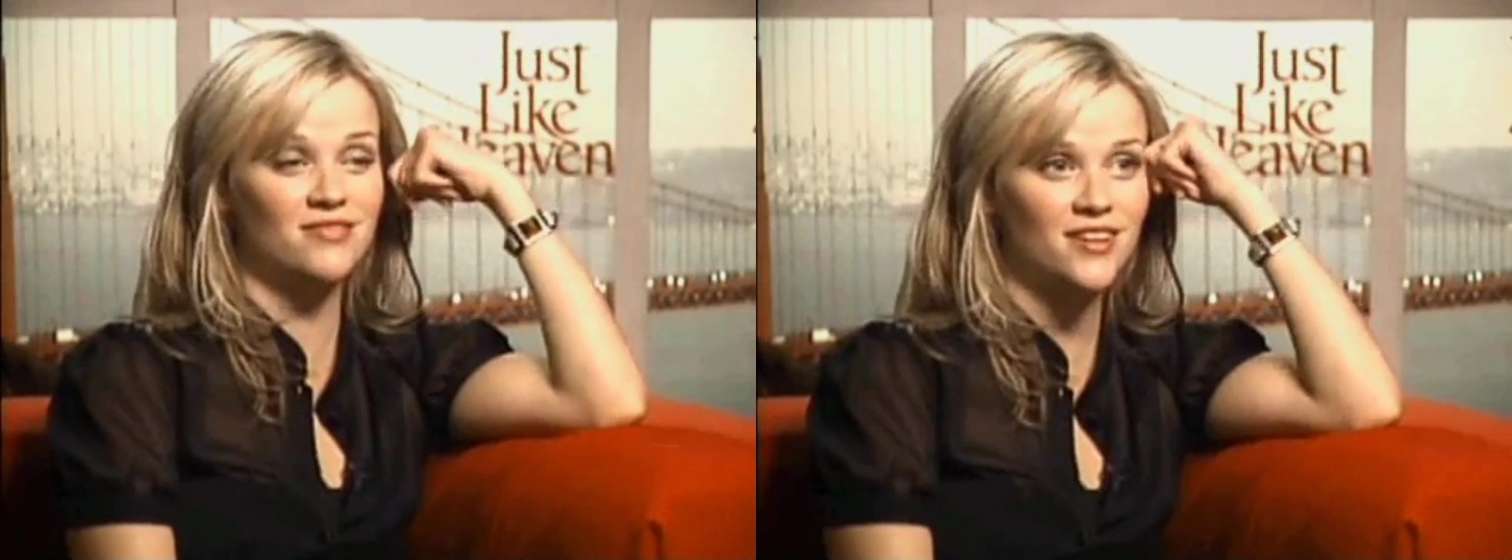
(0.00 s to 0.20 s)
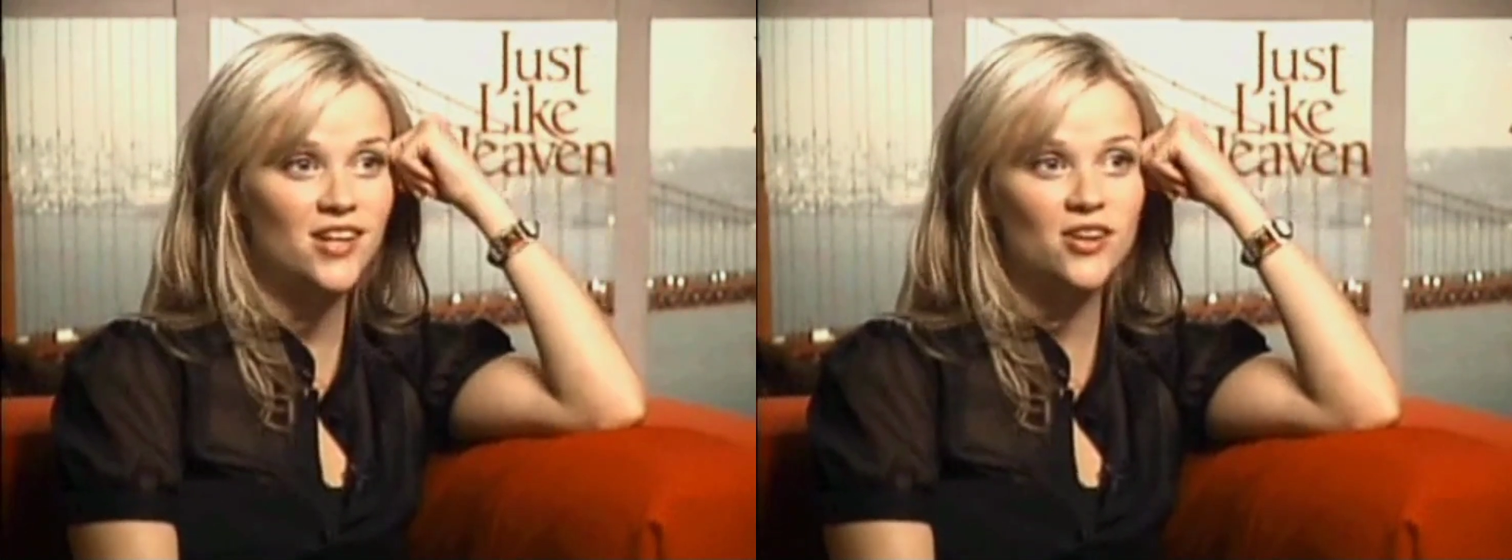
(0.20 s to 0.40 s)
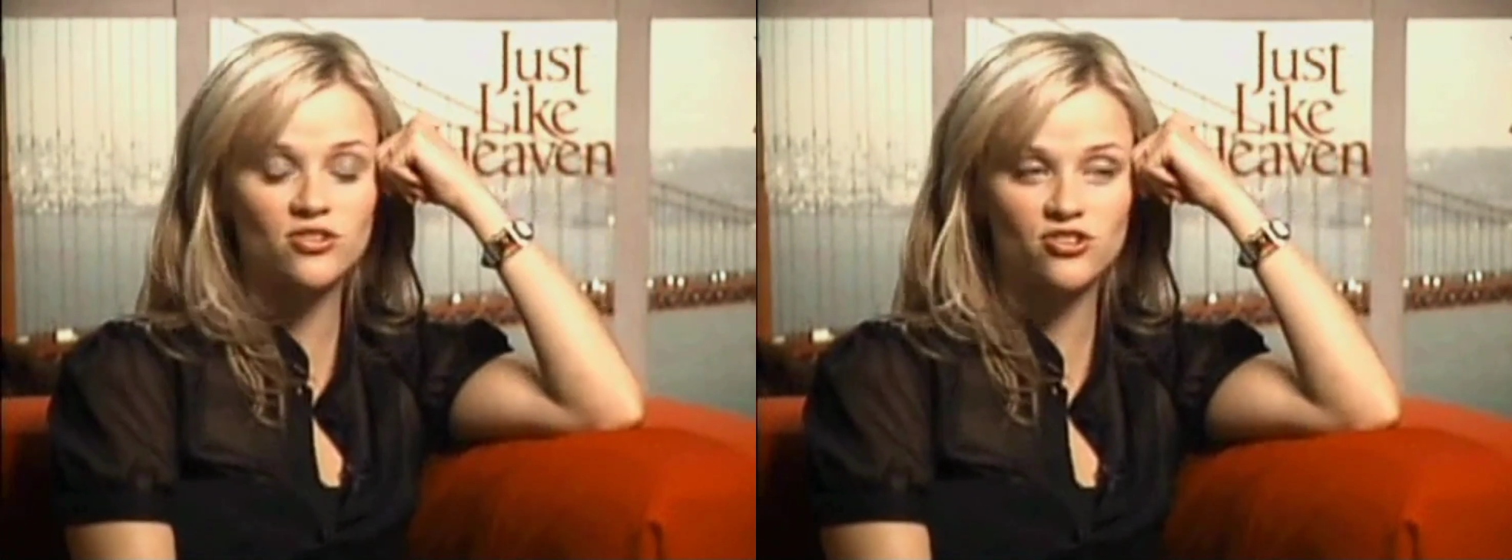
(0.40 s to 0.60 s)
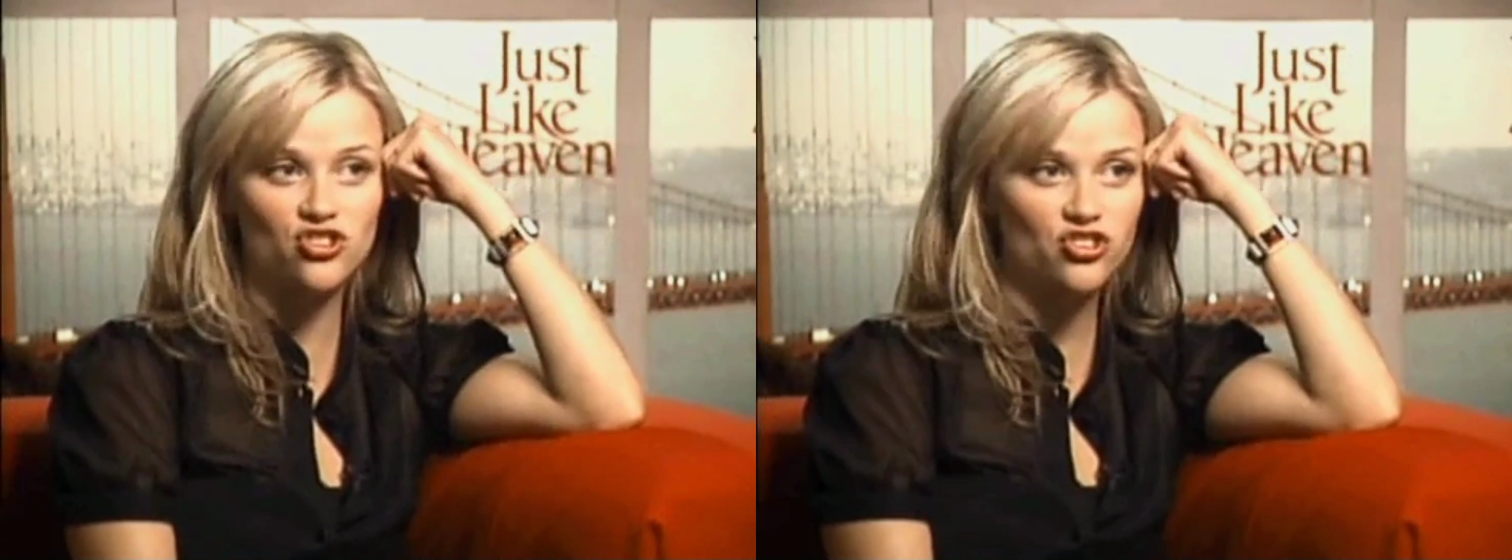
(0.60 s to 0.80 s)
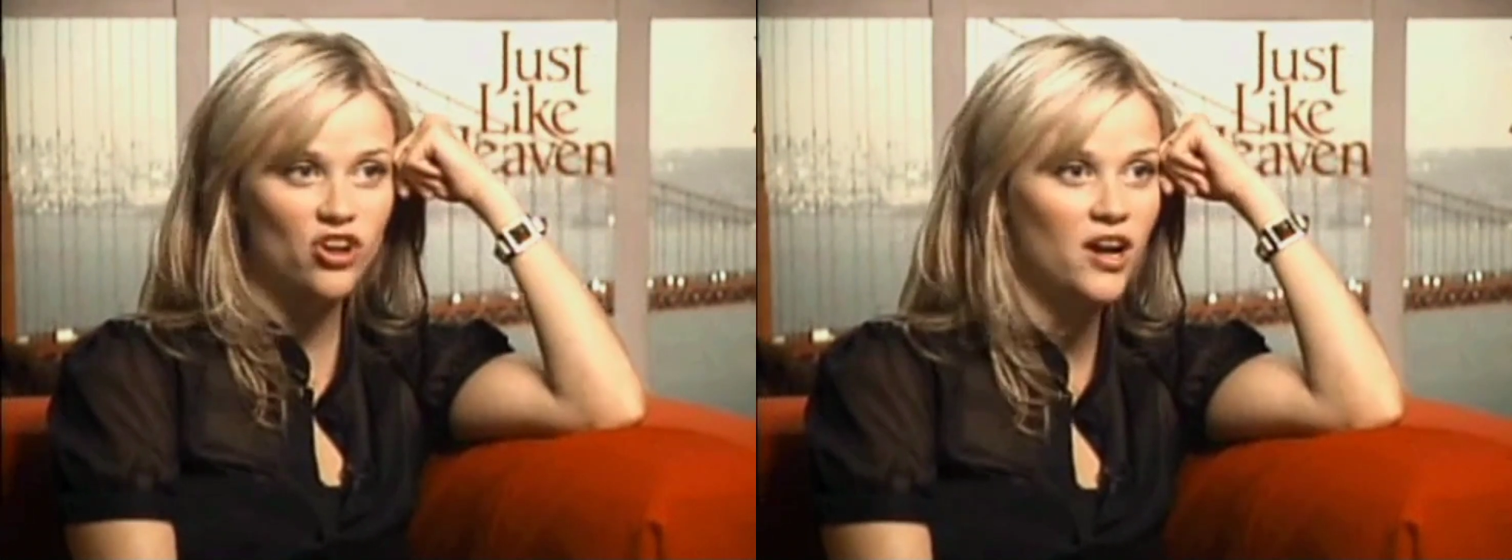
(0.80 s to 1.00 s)
He knows his
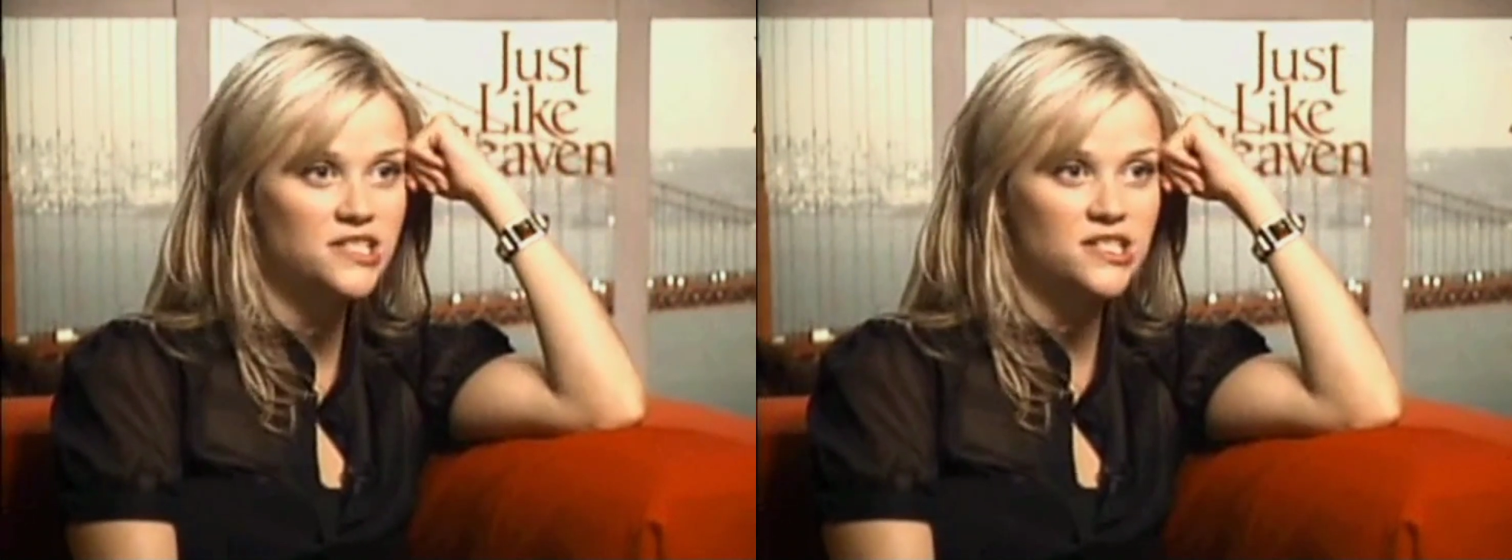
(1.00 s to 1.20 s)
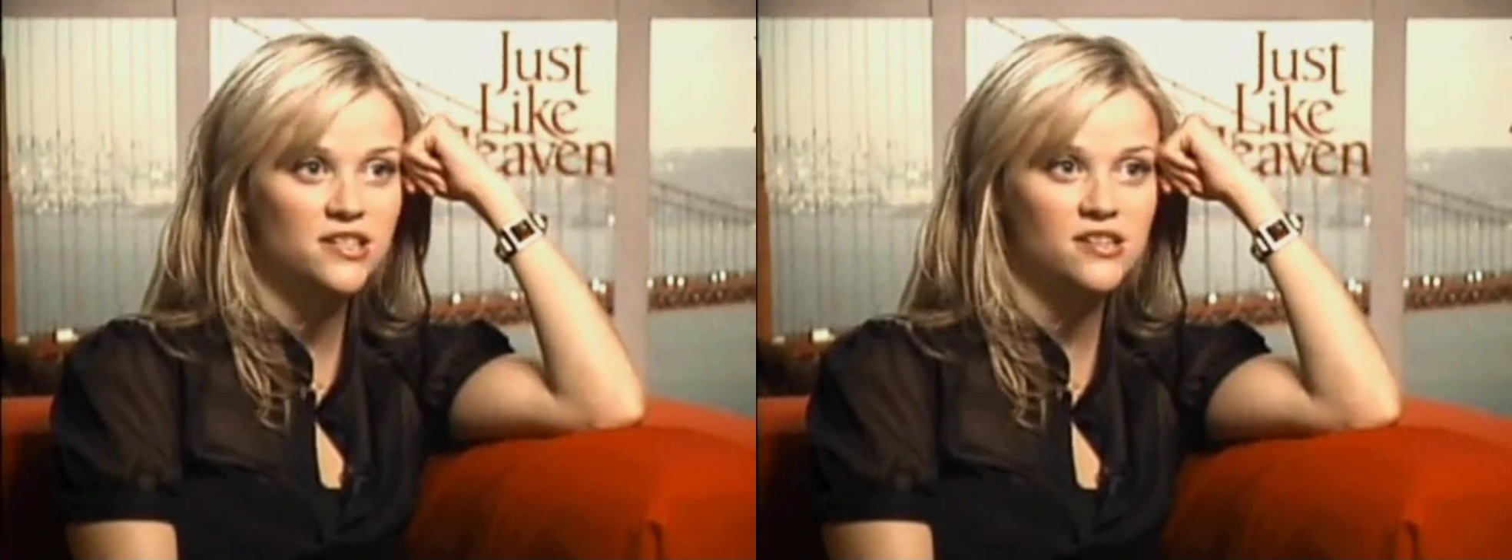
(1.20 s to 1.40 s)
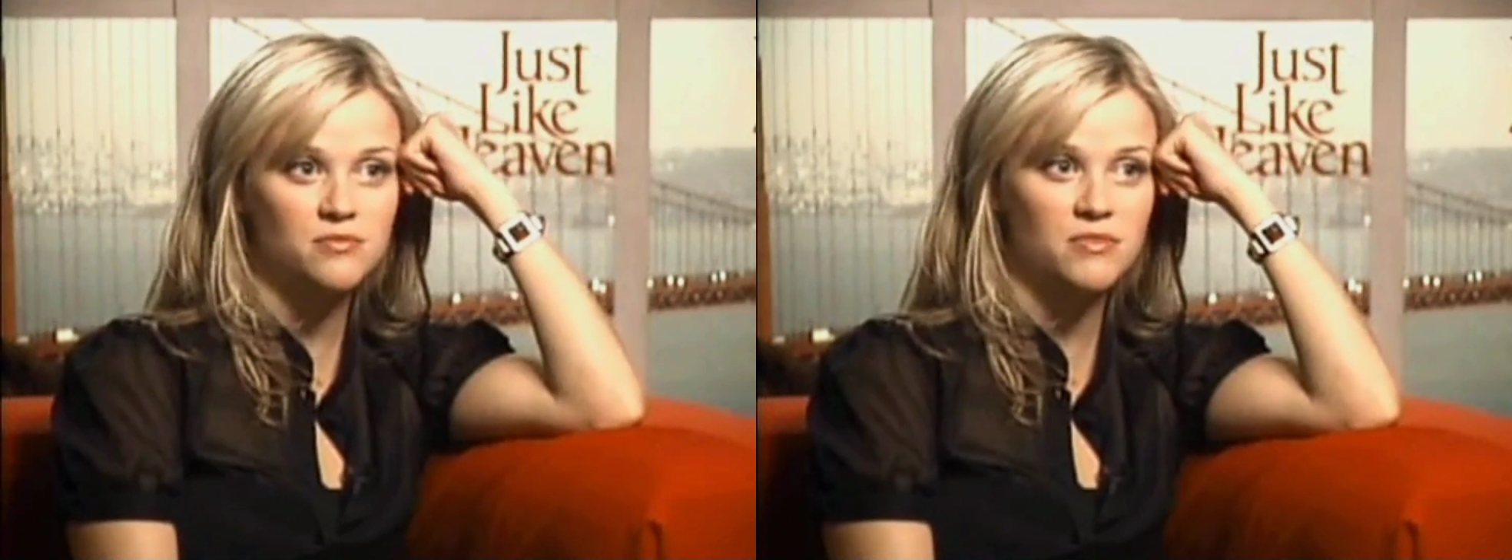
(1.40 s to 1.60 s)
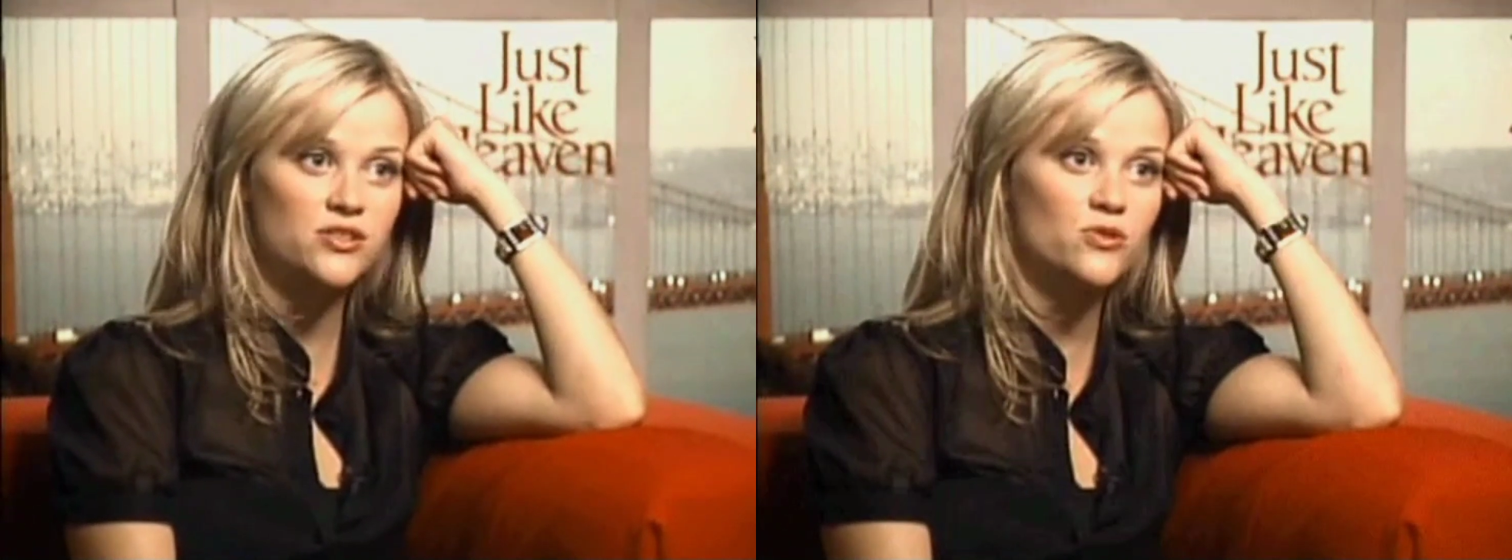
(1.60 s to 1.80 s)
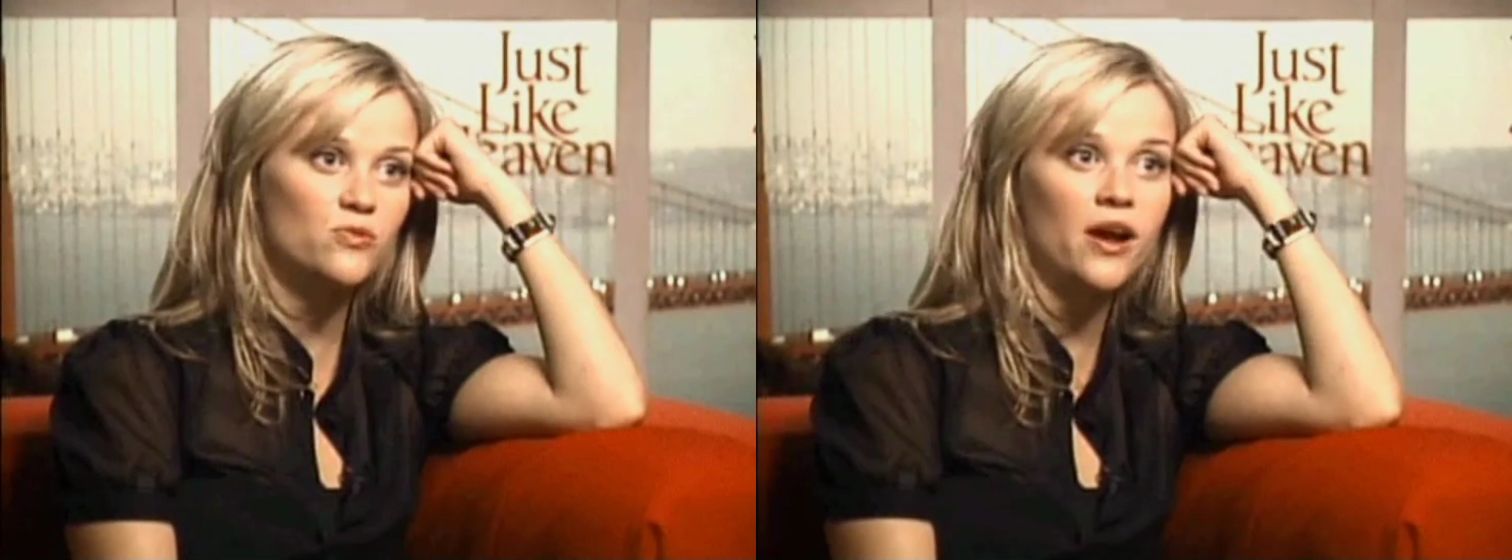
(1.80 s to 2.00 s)
shots. He doesn't
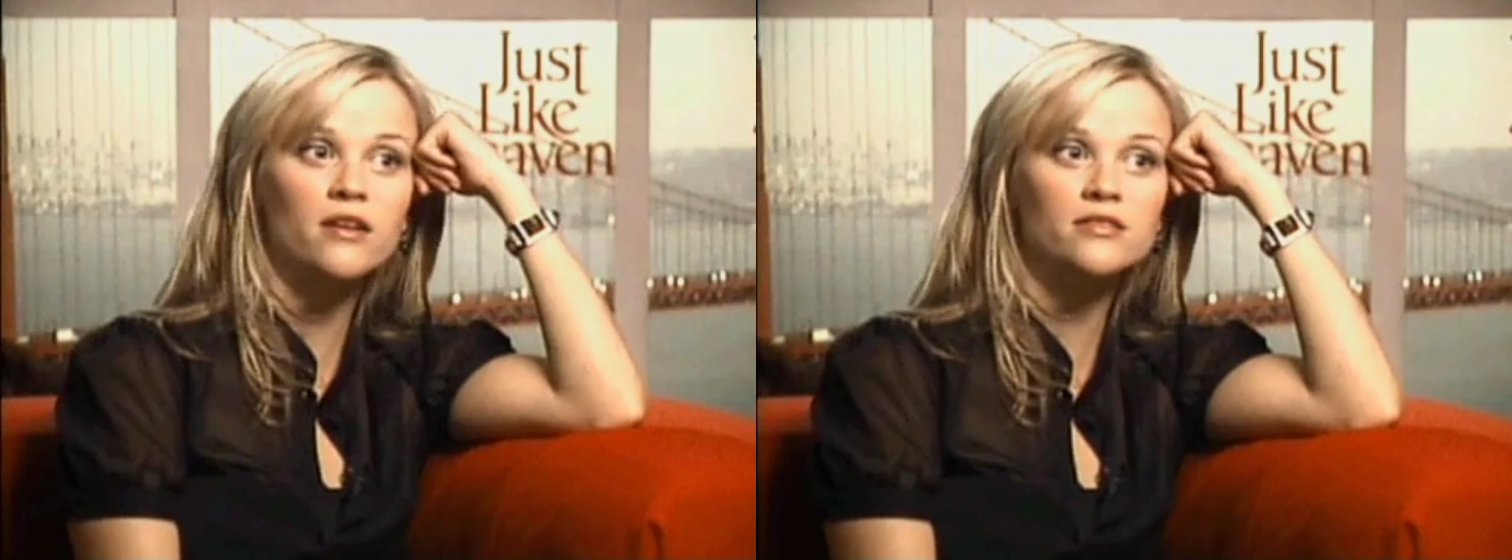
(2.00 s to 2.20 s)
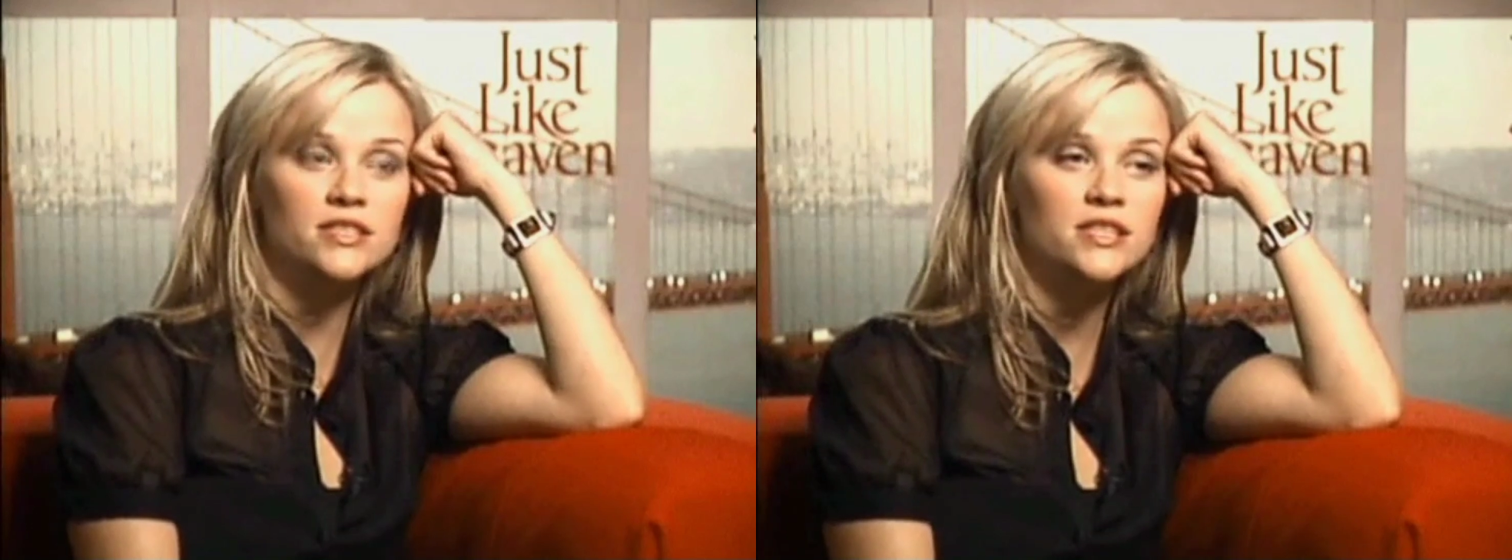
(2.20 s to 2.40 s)
mess around.